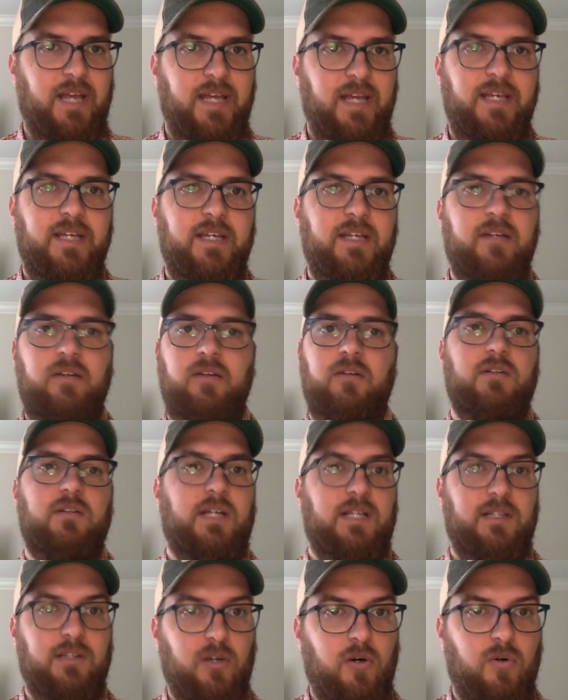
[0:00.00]
aid,
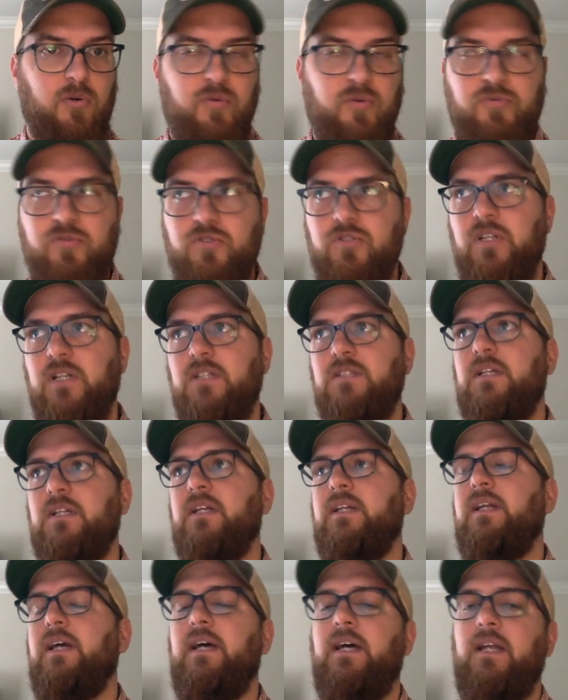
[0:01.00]
like loans, things like
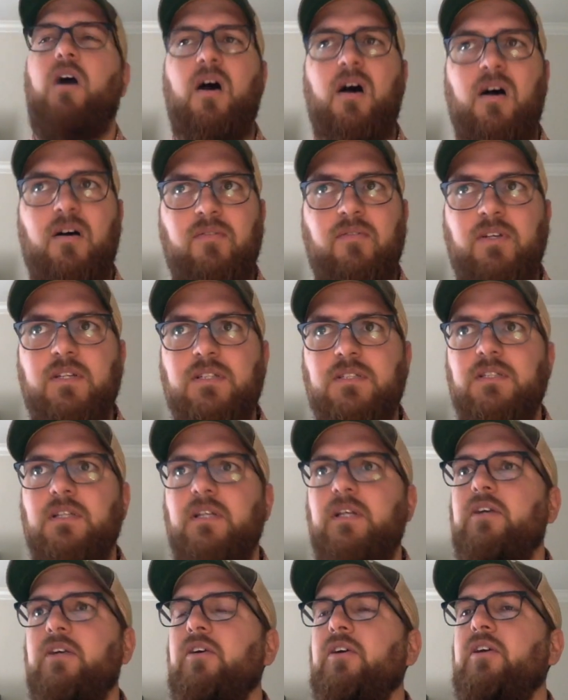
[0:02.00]
that,
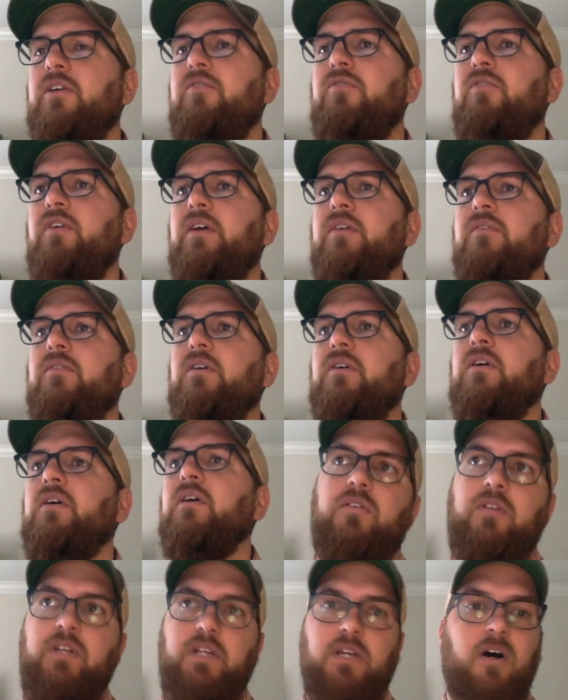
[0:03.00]
obviously are going to favor
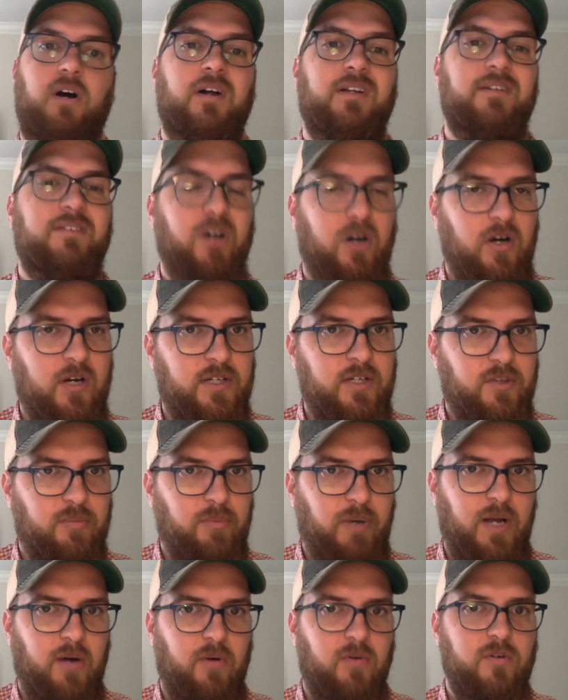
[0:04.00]
the Entente
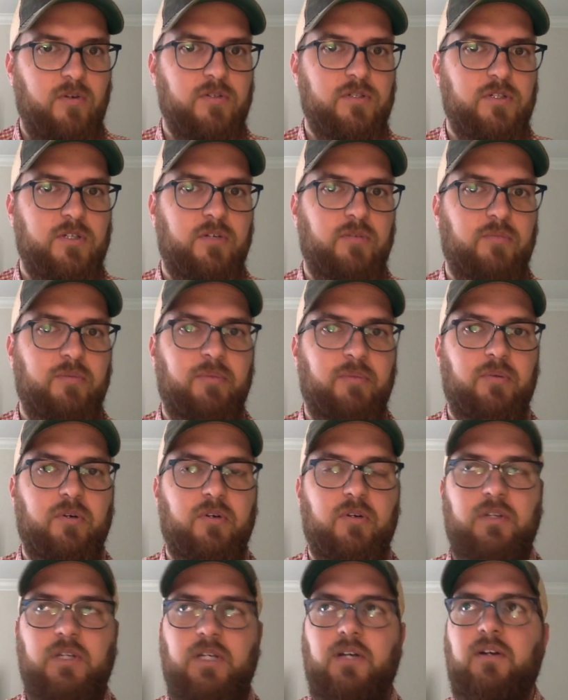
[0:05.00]
powers. And
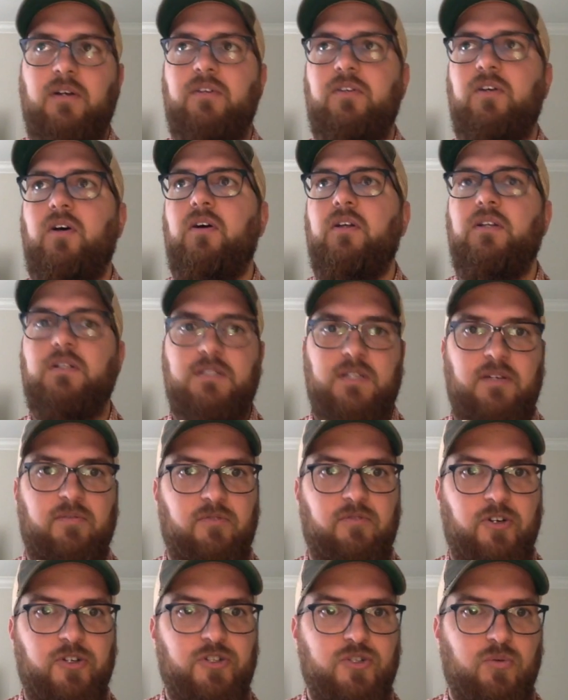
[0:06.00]
remember, the Entente is that
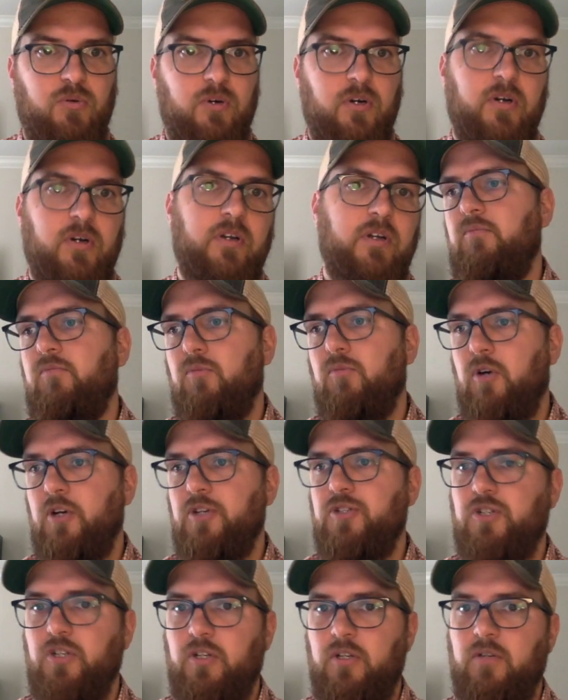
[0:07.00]
French word,
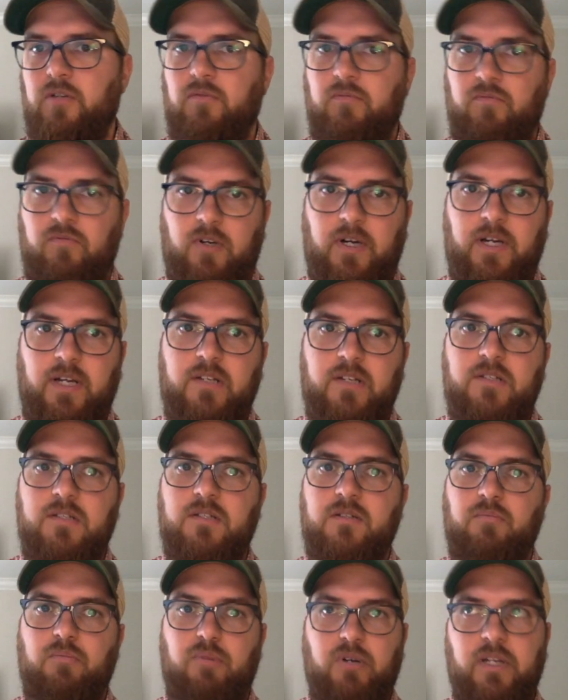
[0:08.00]
Russia,
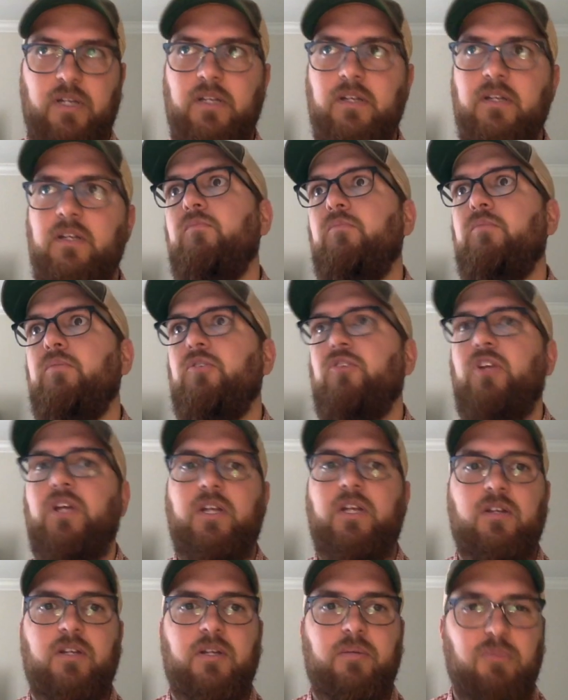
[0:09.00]
France, Britain,
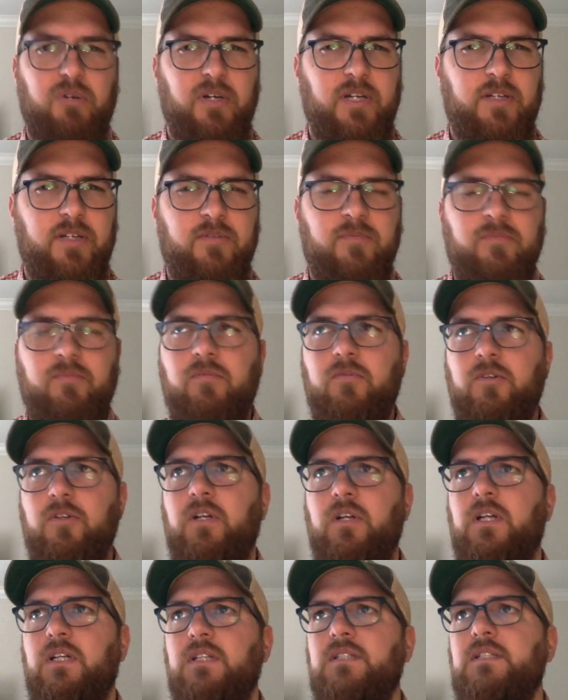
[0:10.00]
particularly Britain. The
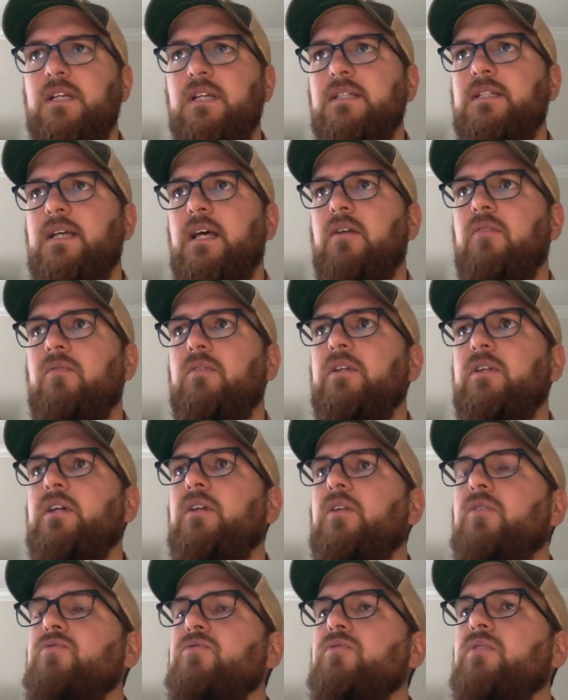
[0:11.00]
United States had a really
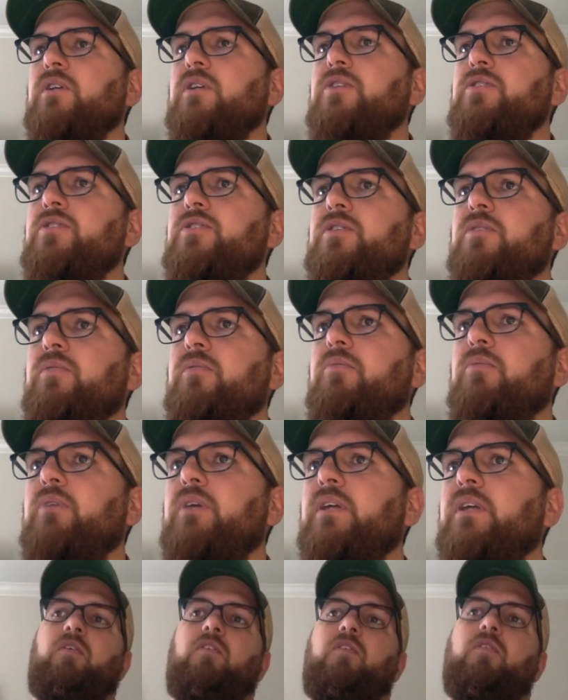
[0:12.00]
close relationship with
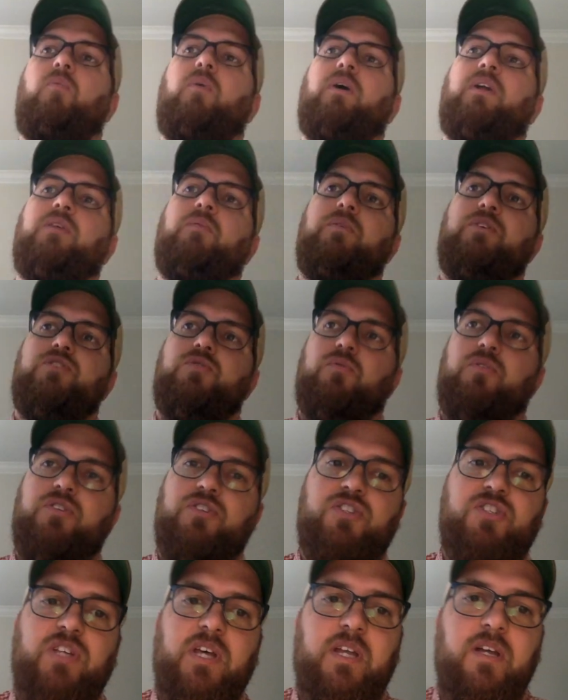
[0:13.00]
Britain. The way that we sort of
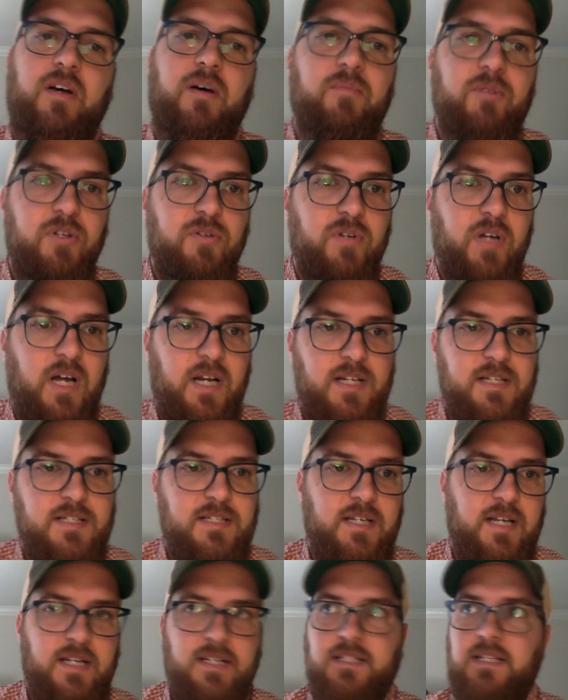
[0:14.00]
set up the United
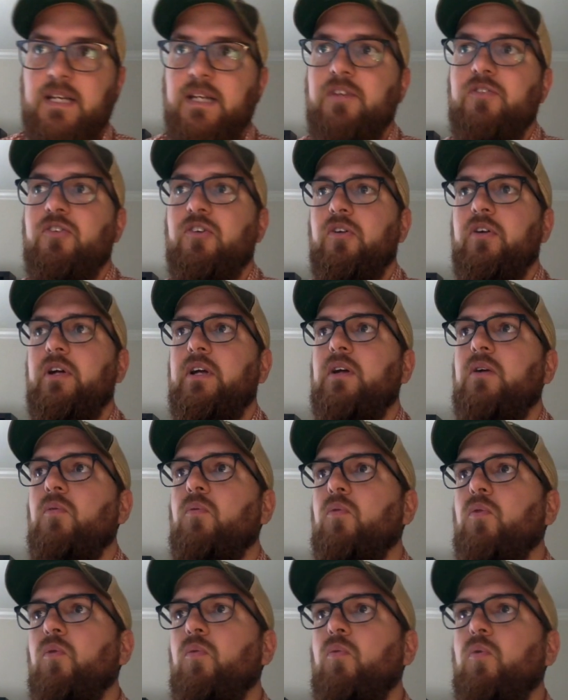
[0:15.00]
States entering
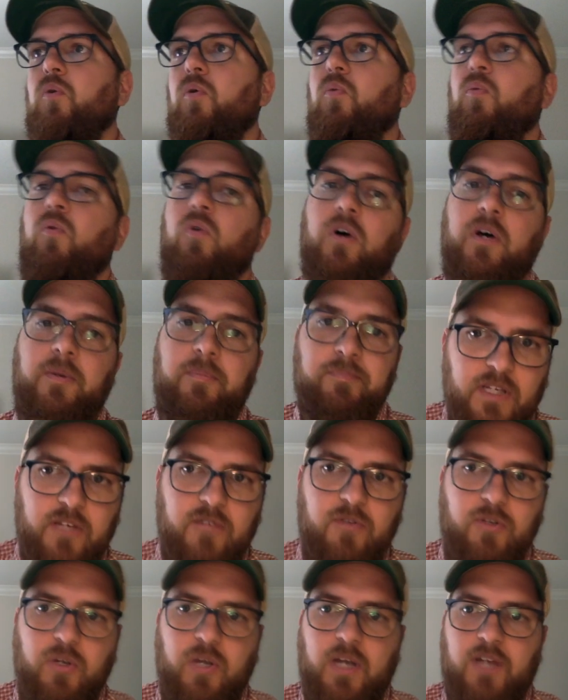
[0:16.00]
World War I,
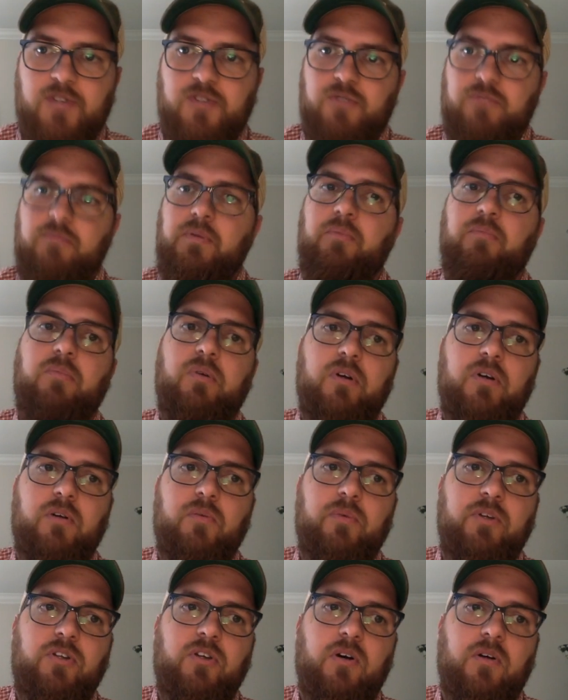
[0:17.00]
if you guys remember,
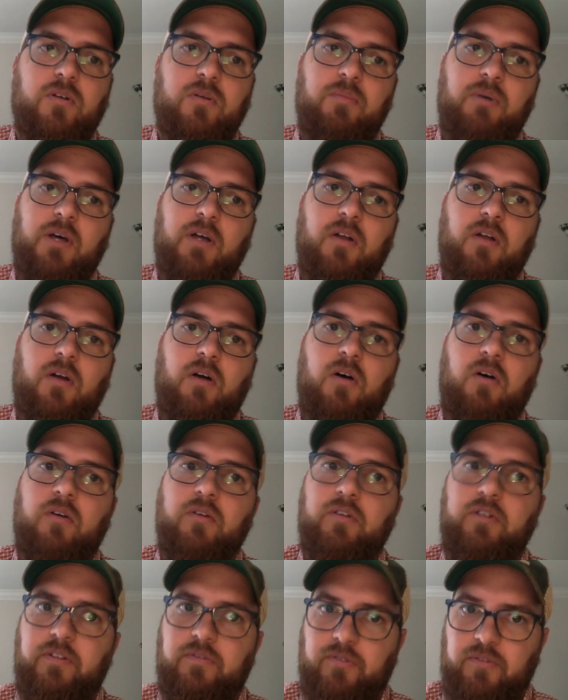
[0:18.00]
we talked about all
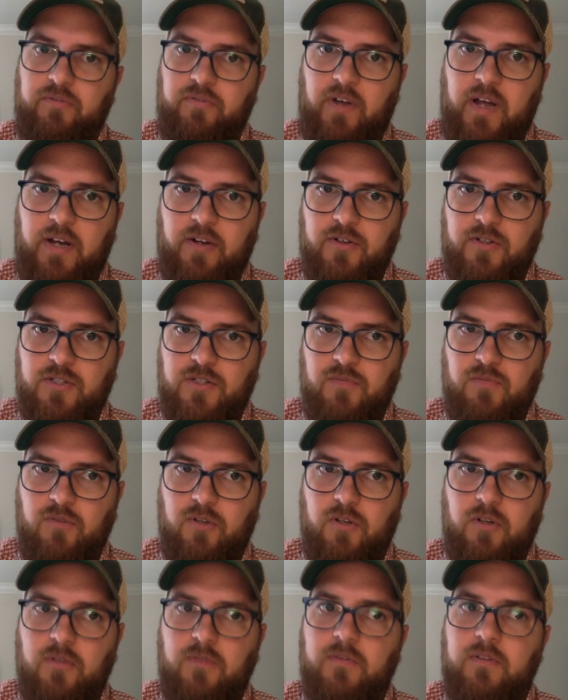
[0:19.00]
the different factors
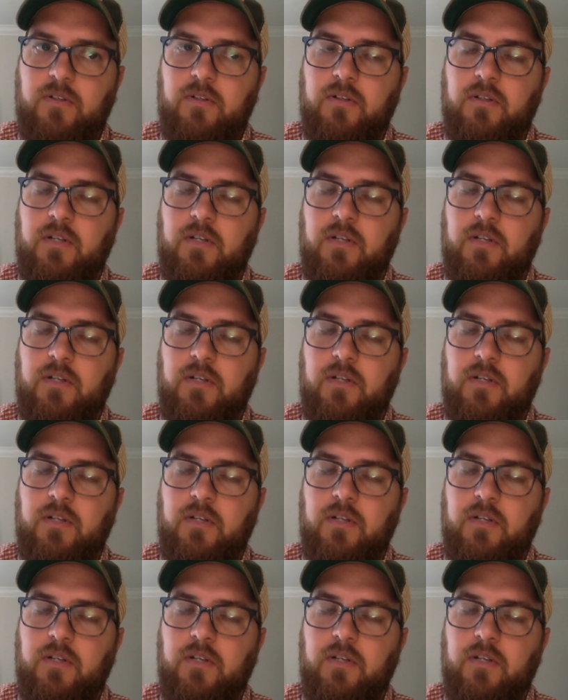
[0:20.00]
involved.